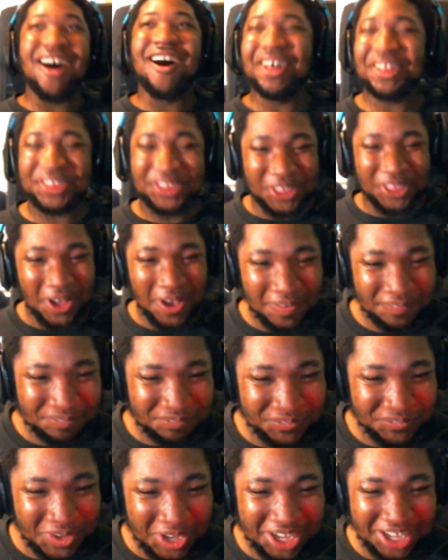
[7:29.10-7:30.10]
What the
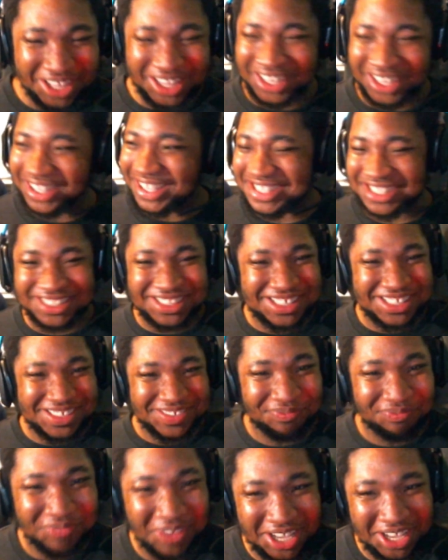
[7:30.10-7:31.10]
fuck is
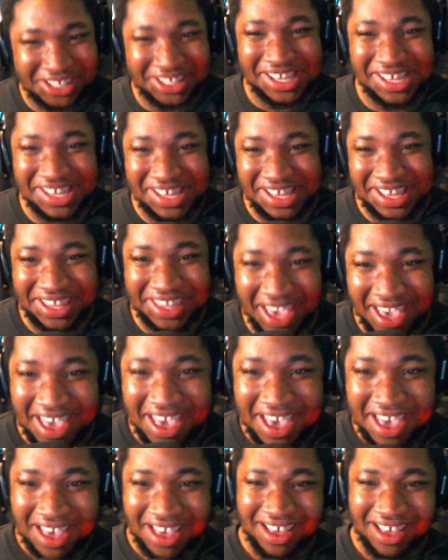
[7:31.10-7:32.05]
this fucking game?